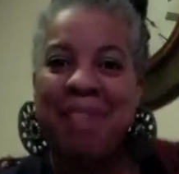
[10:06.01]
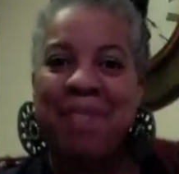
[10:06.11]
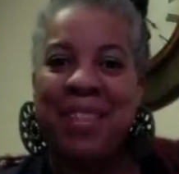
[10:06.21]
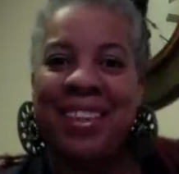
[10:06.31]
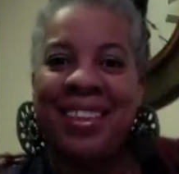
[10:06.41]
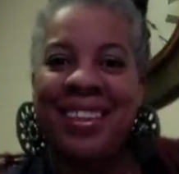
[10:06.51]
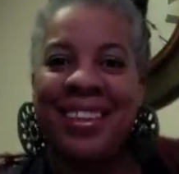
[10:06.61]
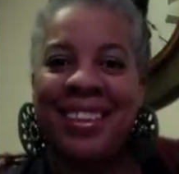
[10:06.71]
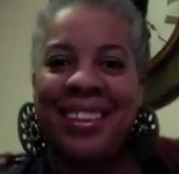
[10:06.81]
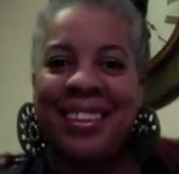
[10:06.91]

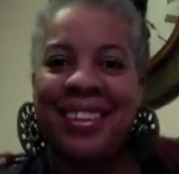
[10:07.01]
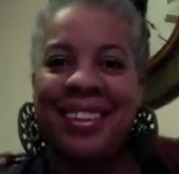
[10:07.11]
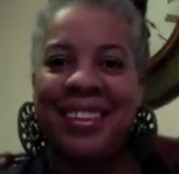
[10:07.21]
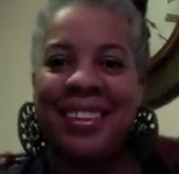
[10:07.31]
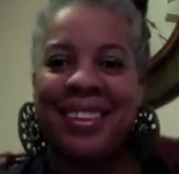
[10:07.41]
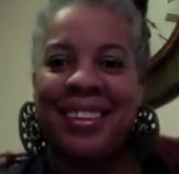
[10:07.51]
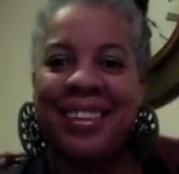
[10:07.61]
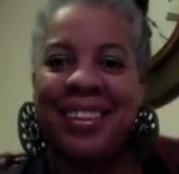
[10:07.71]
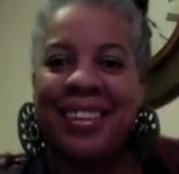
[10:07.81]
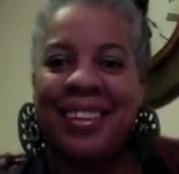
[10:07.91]

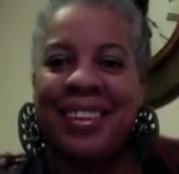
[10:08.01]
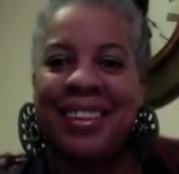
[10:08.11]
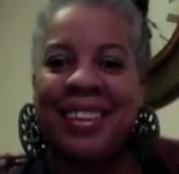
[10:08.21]
(no one is talking)